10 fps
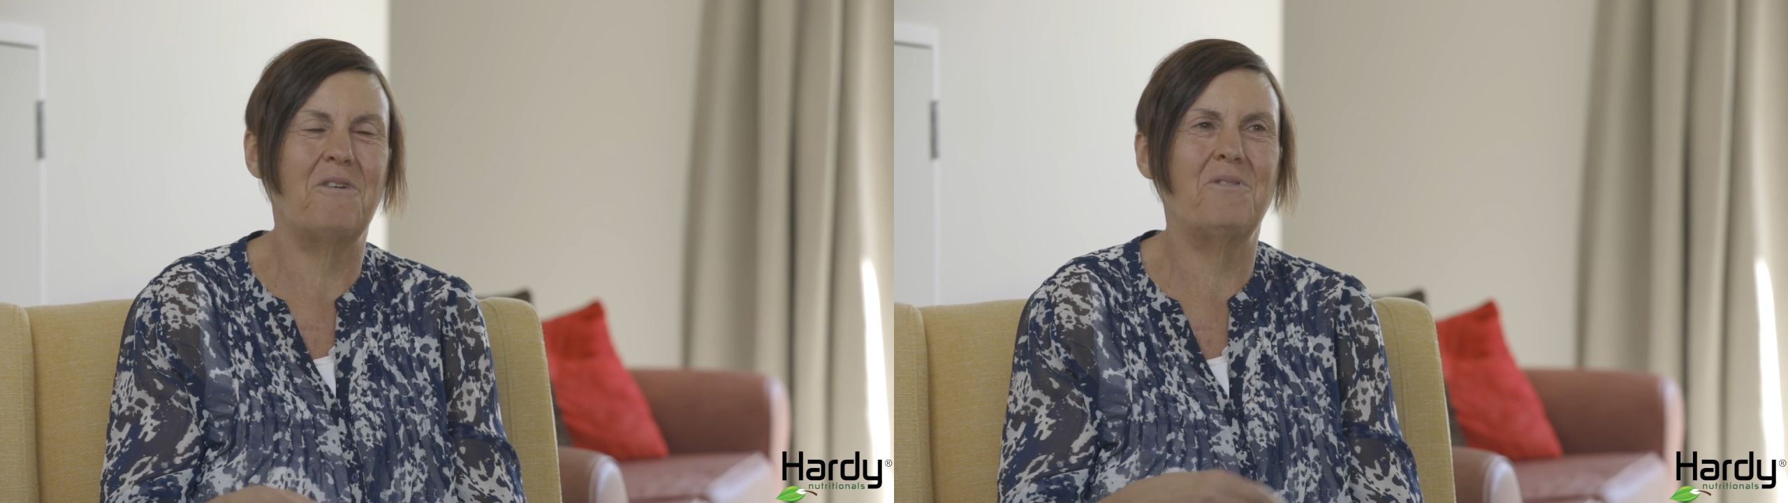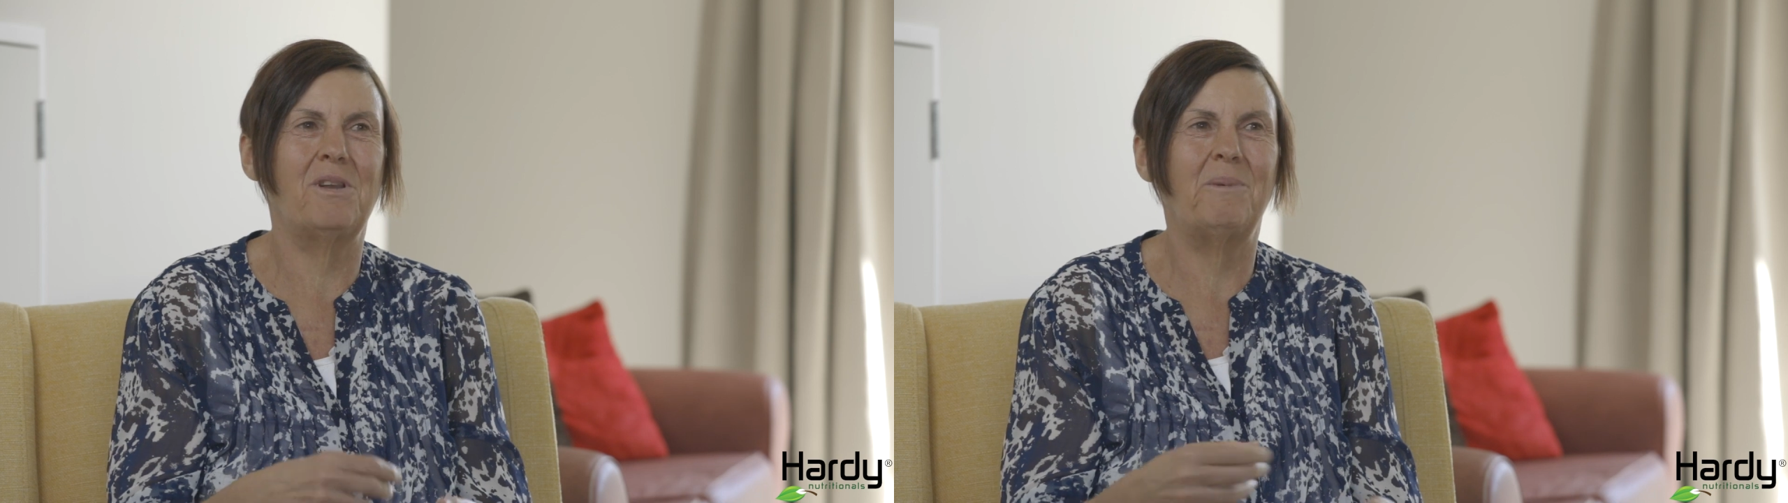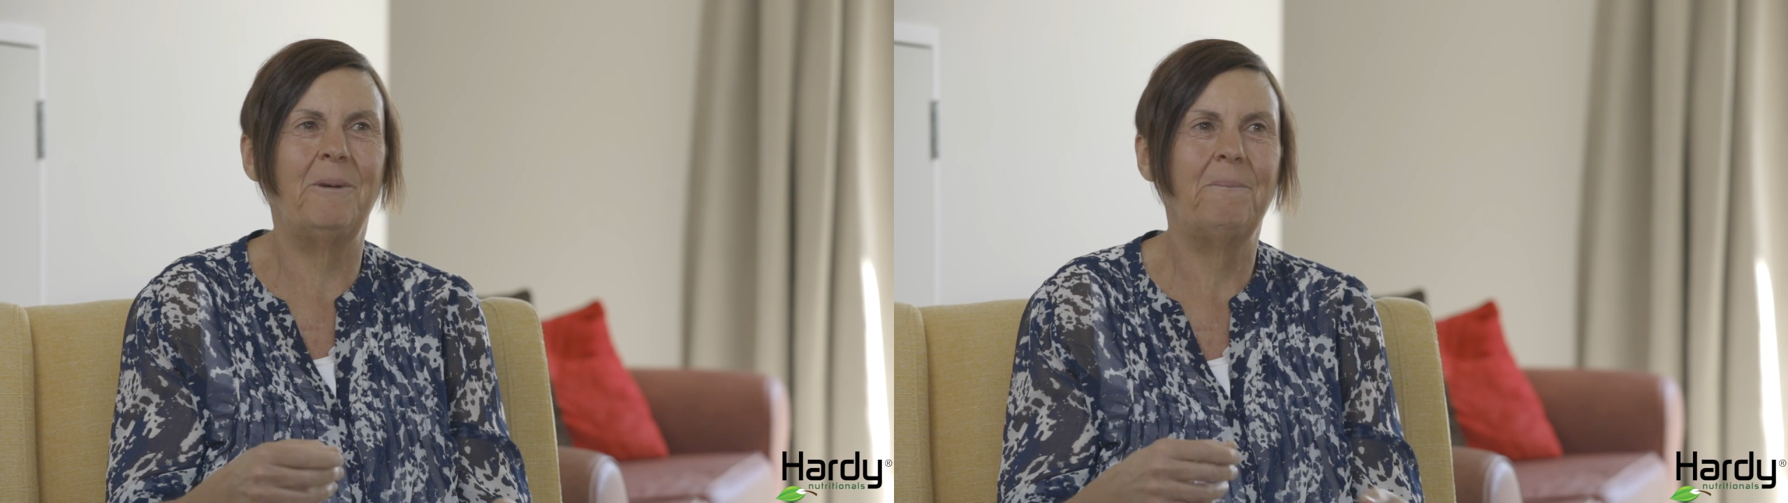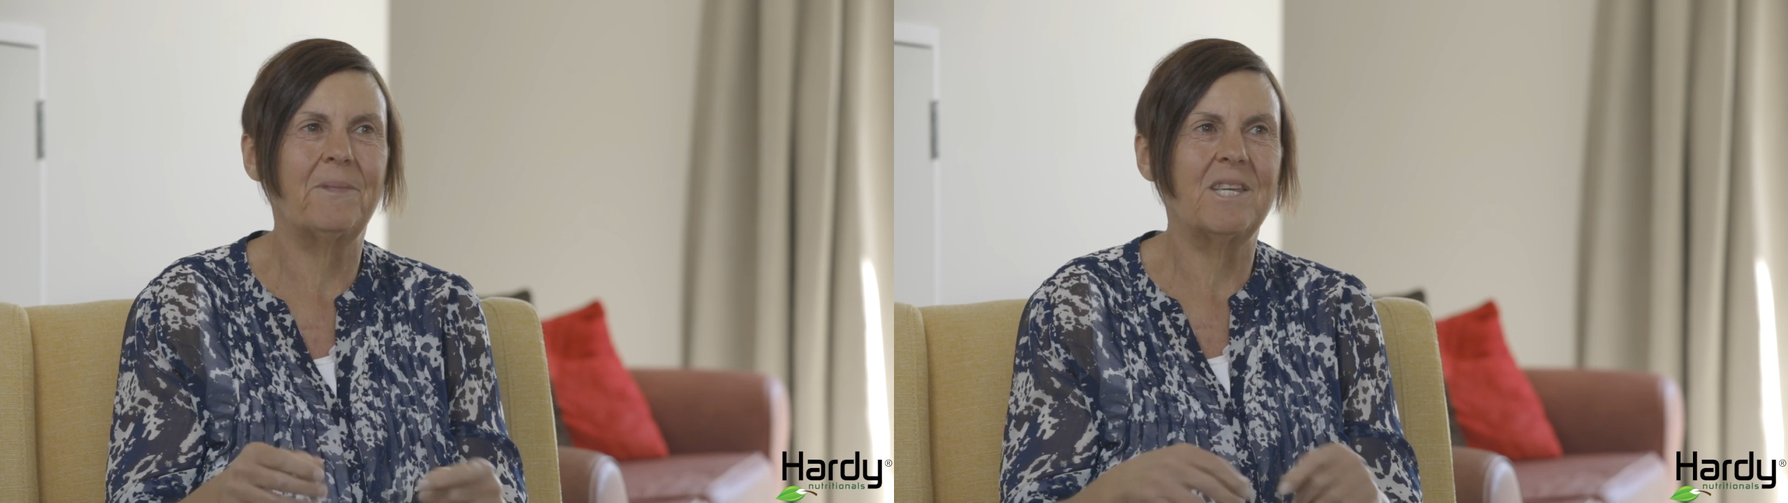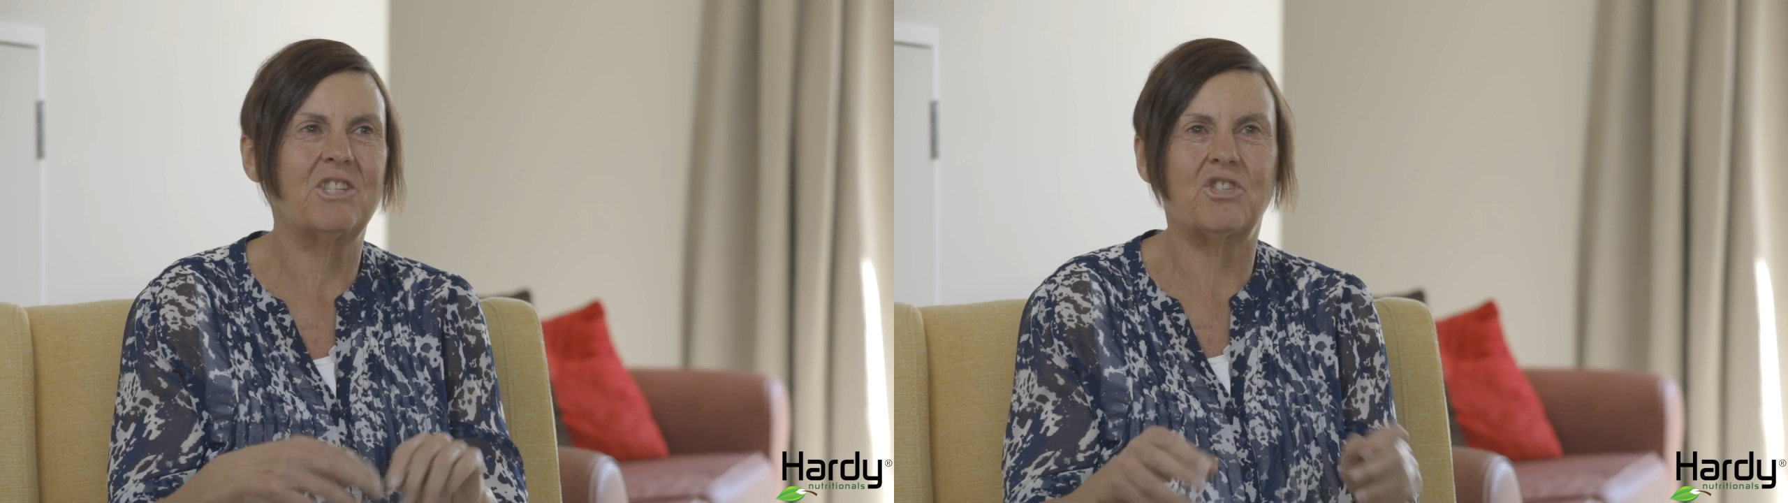or I feel a bit
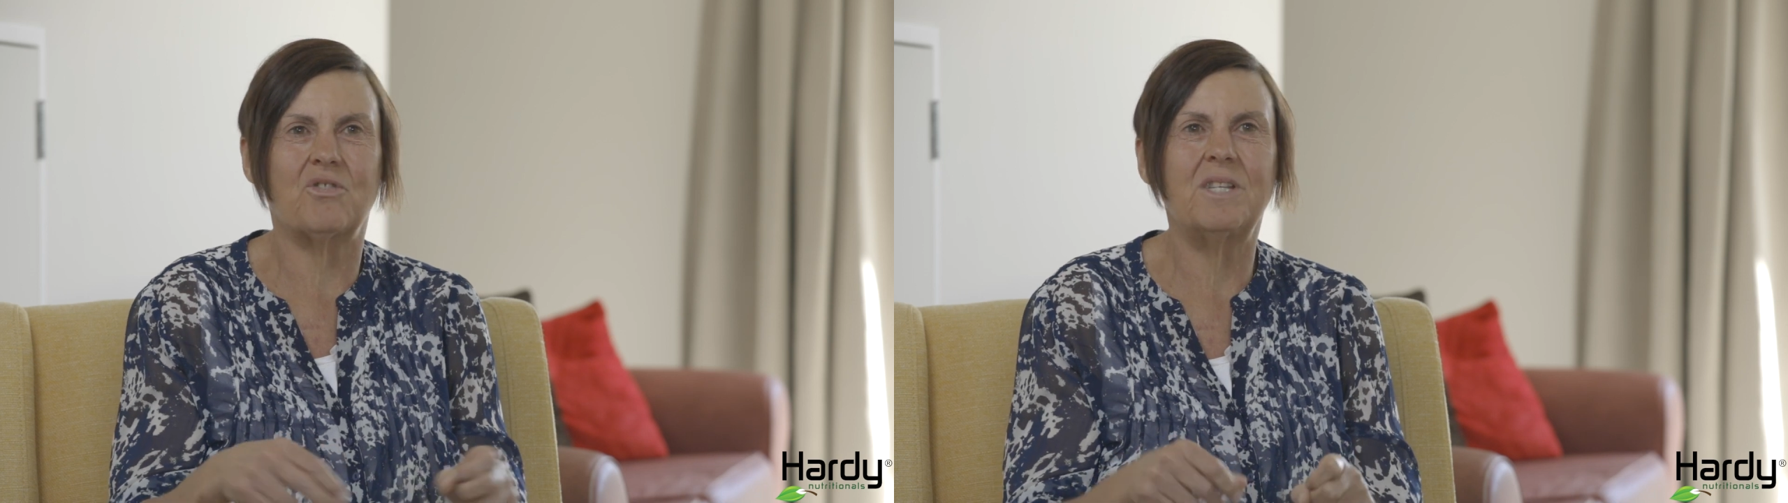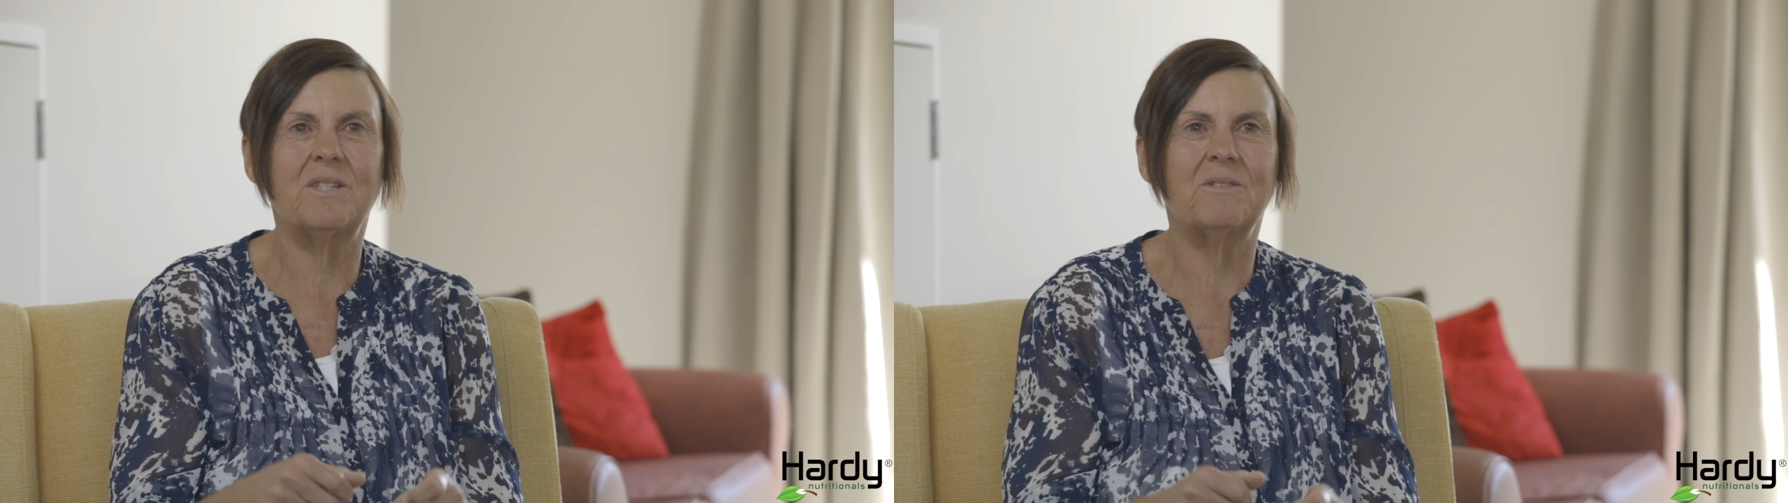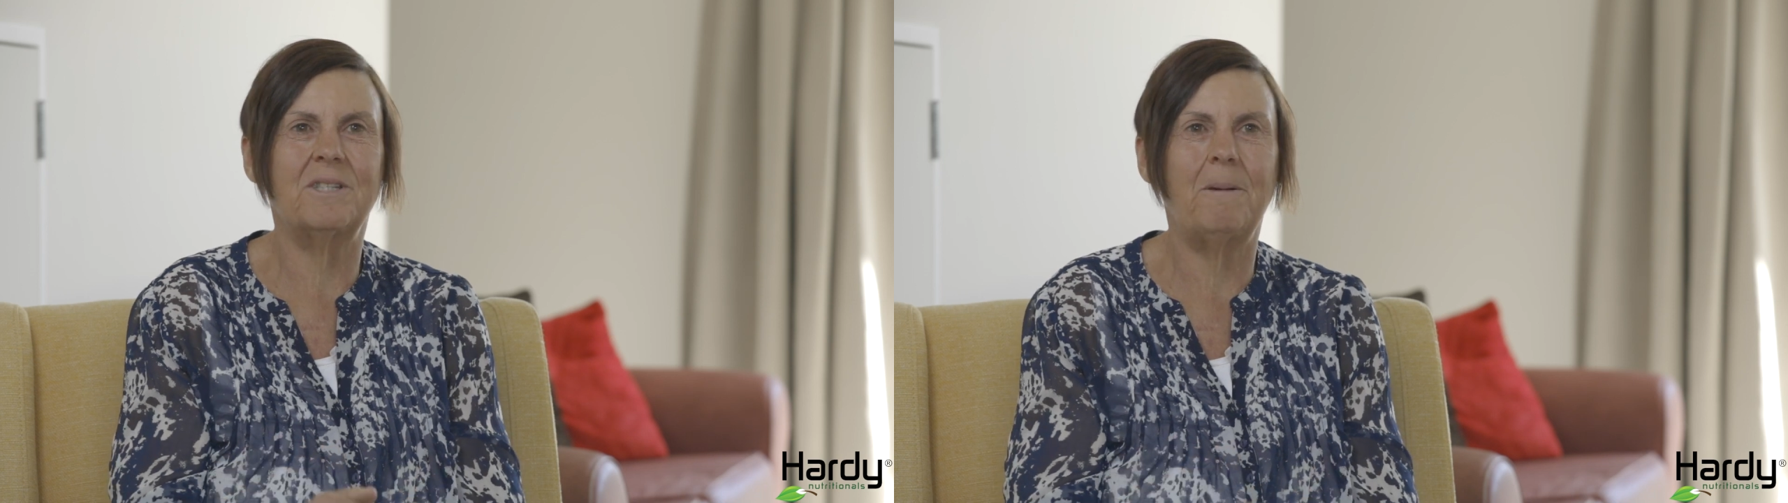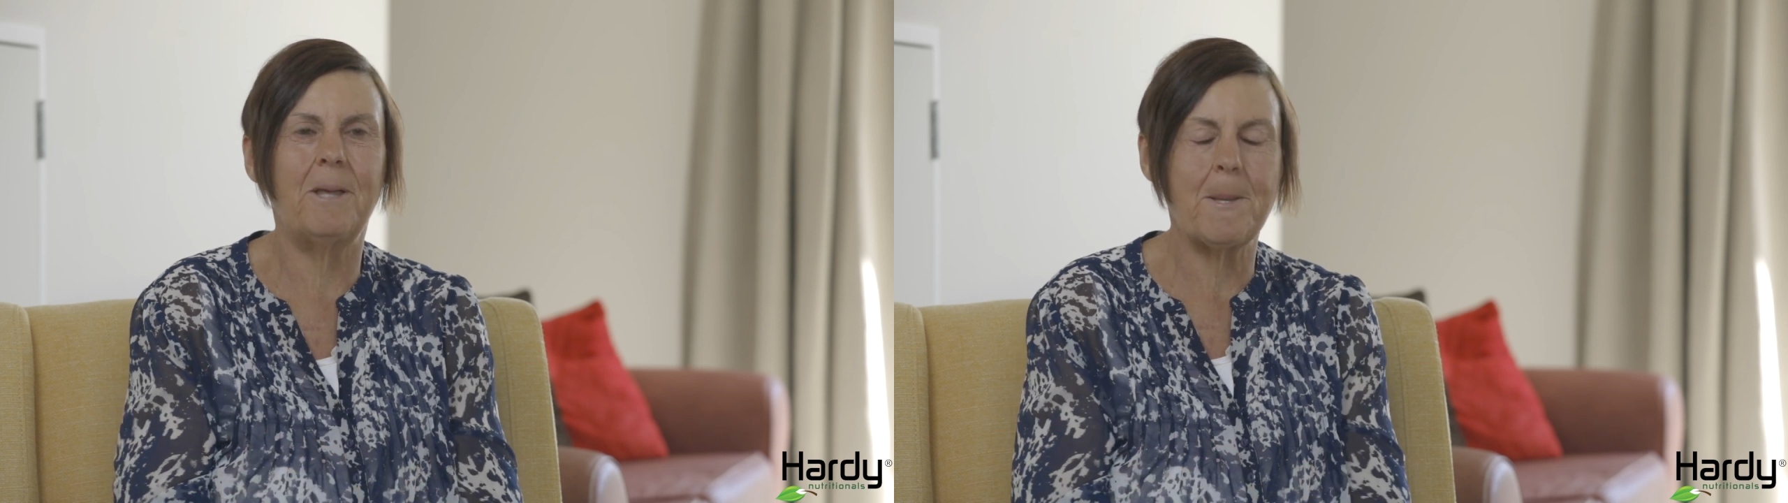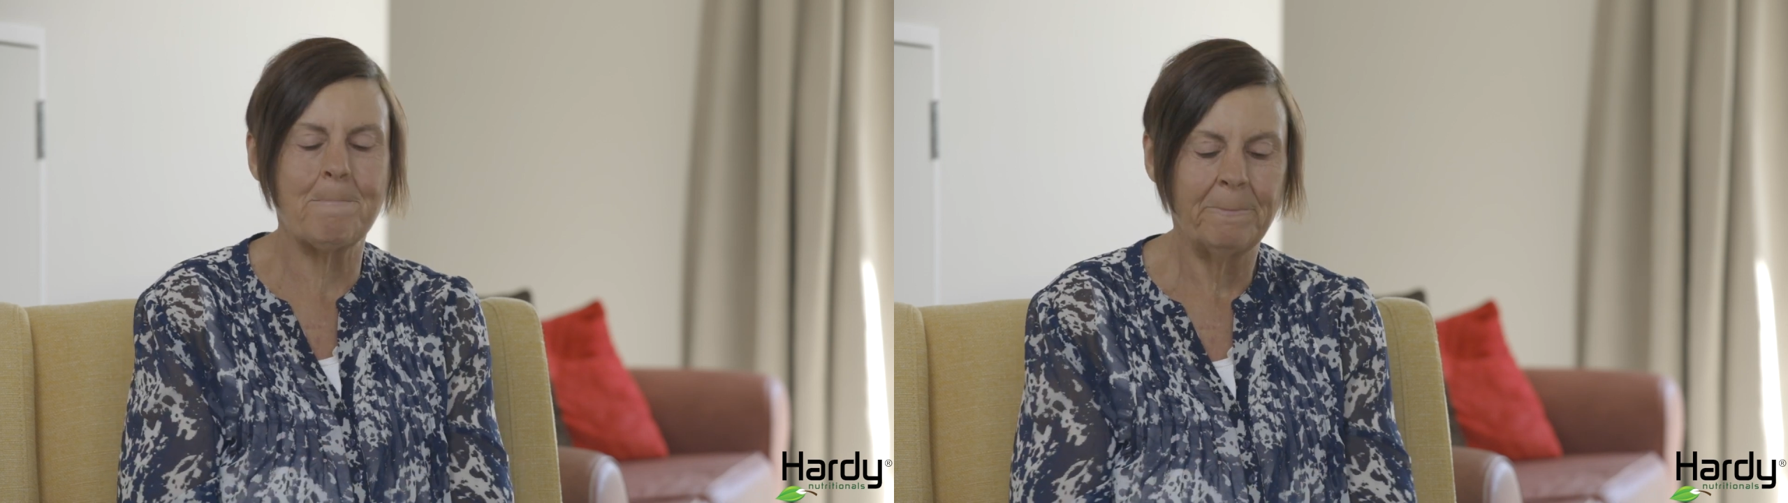stressed or something."